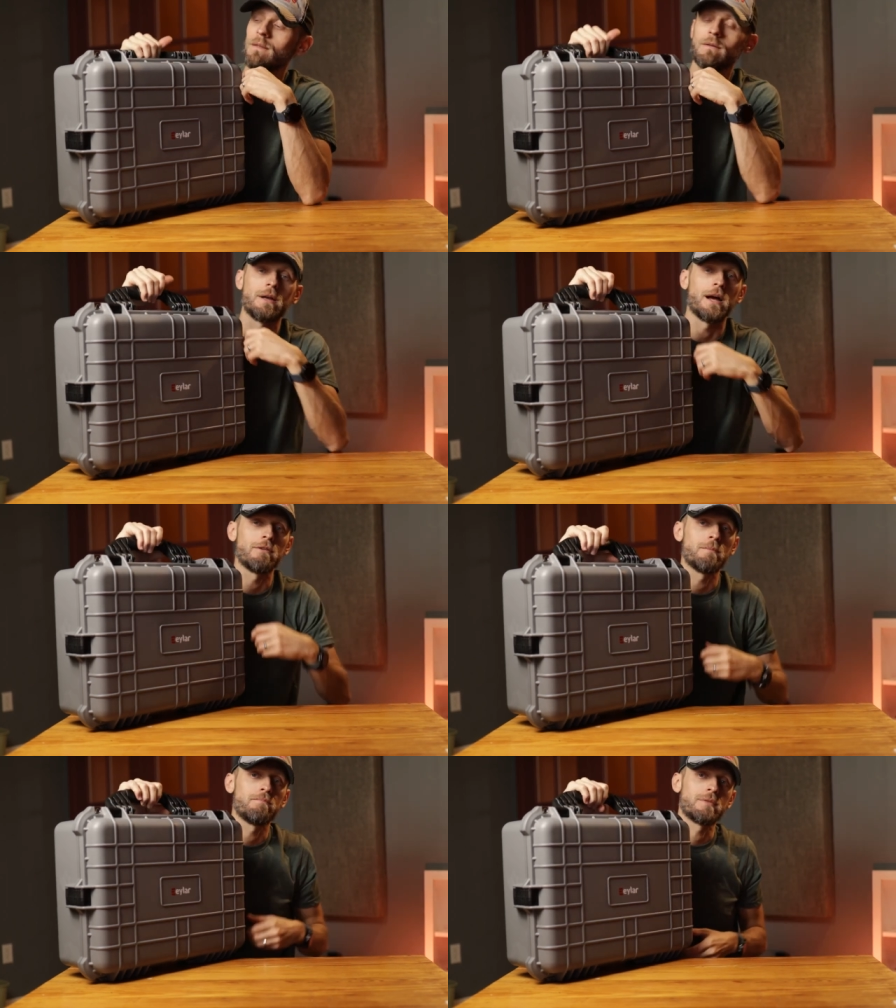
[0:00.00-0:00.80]
there you
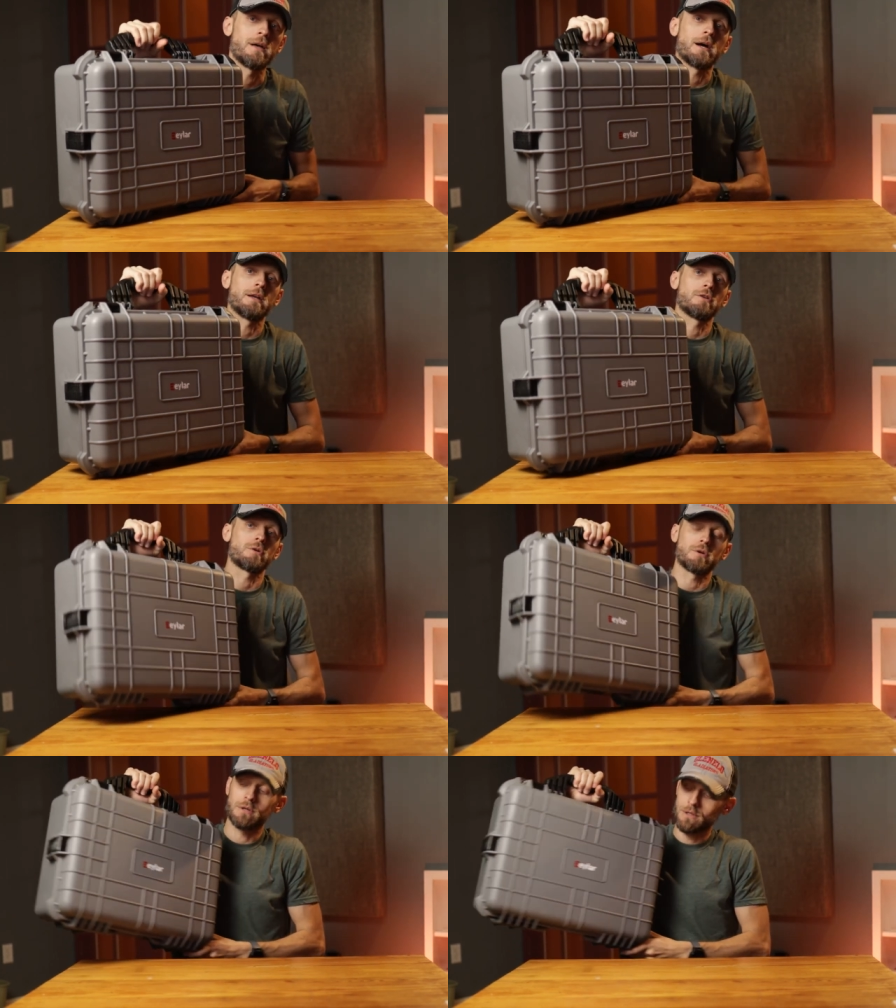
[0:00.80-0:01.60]
have it, the
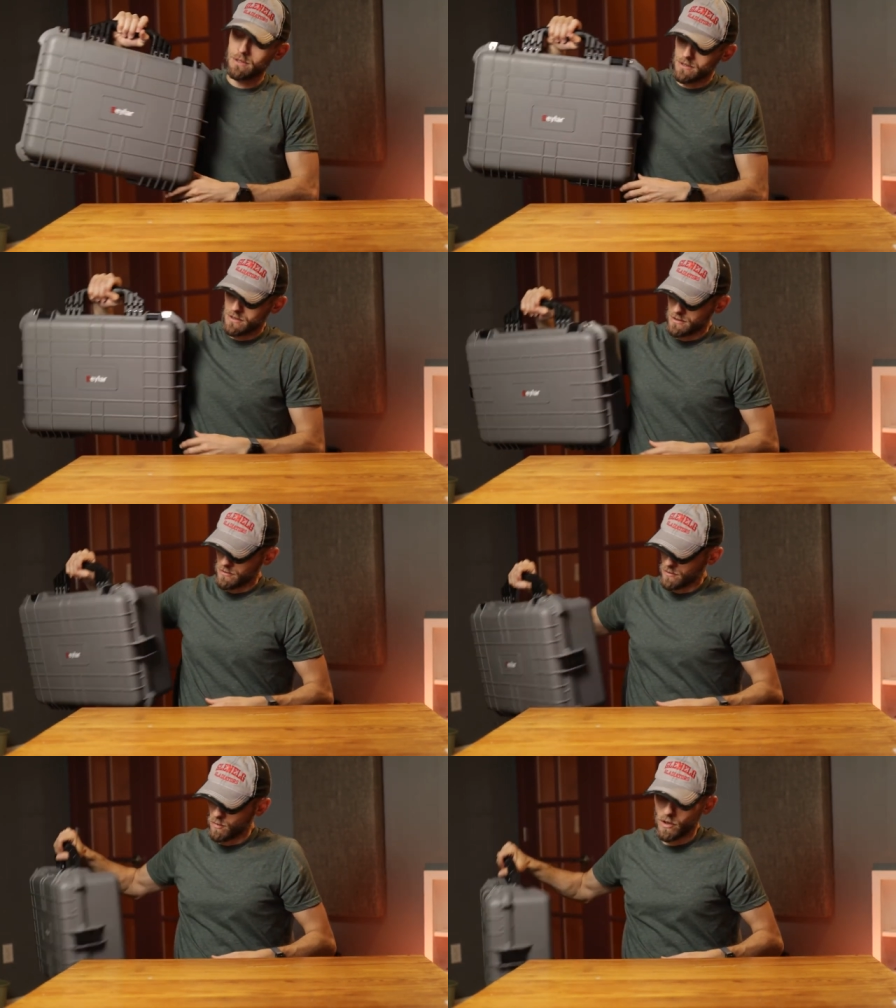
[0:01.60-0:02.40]
Eylar
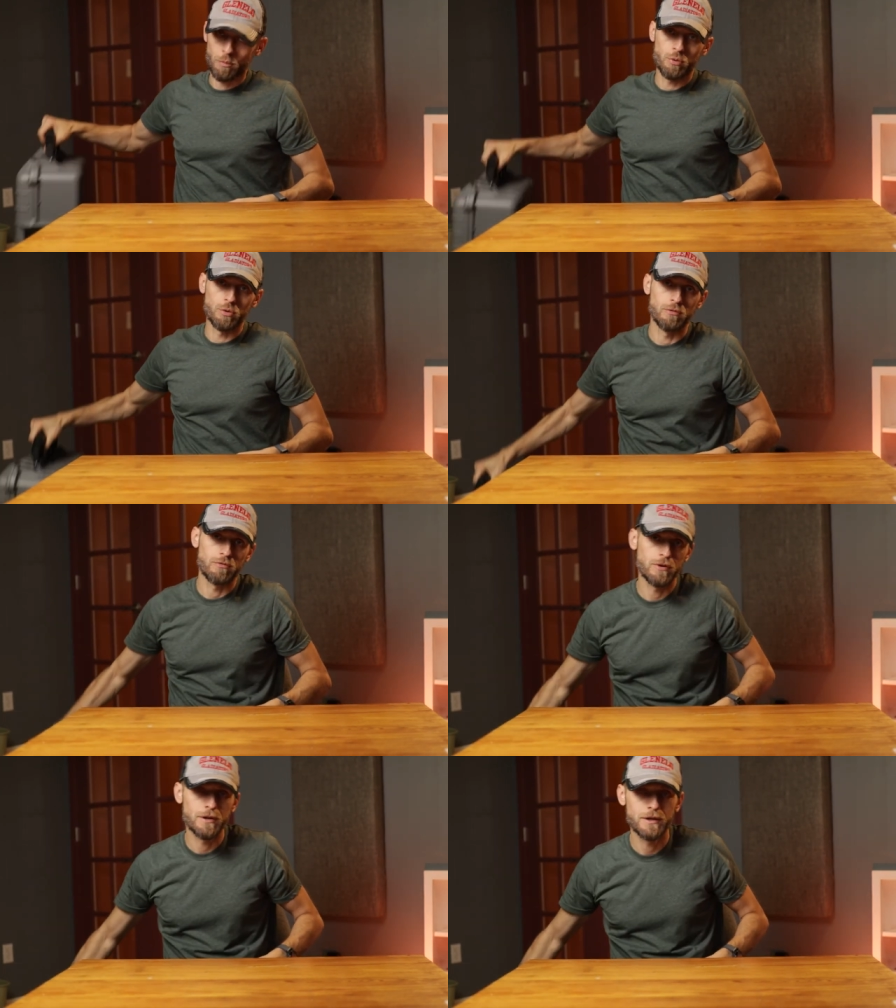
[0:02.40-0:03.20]

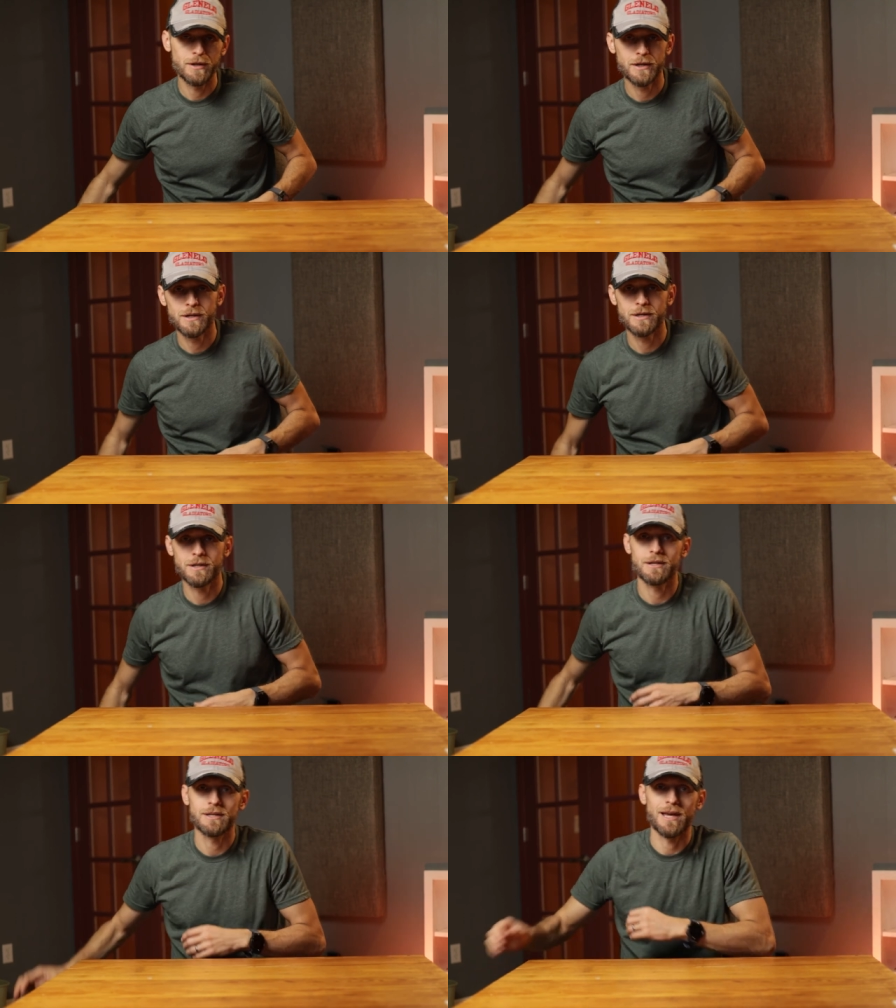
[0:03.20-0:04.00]
waterproof
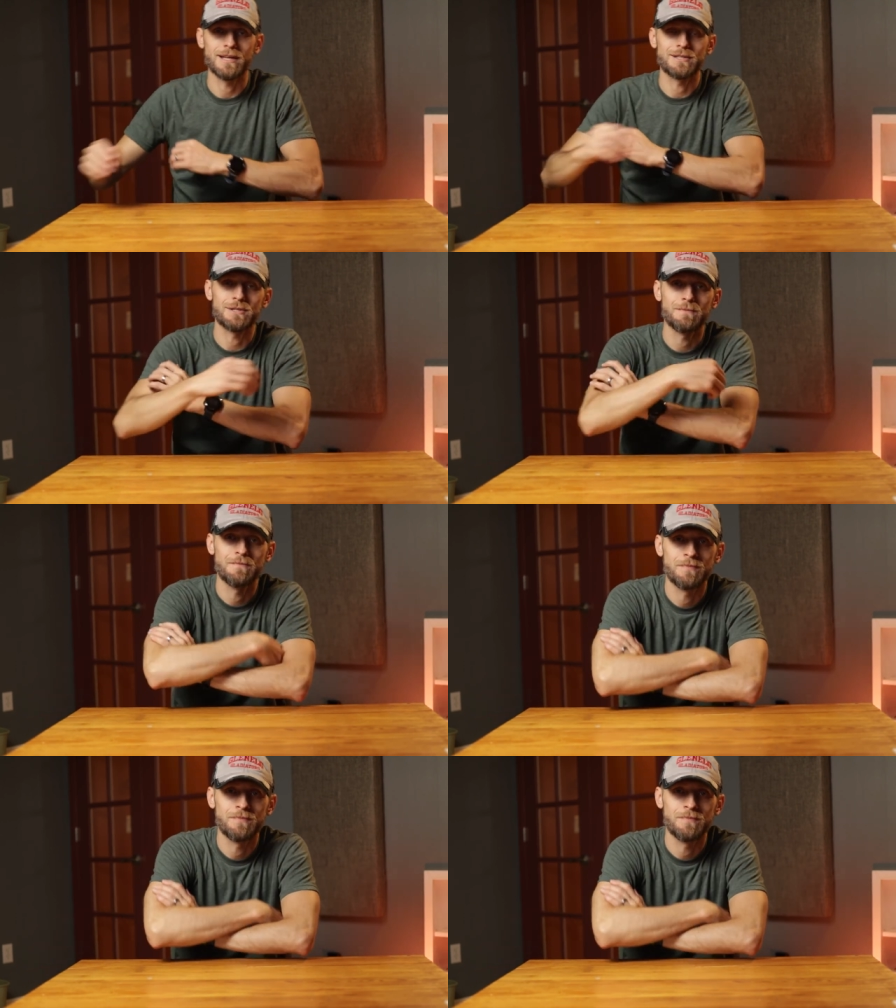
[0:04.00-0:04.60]
case.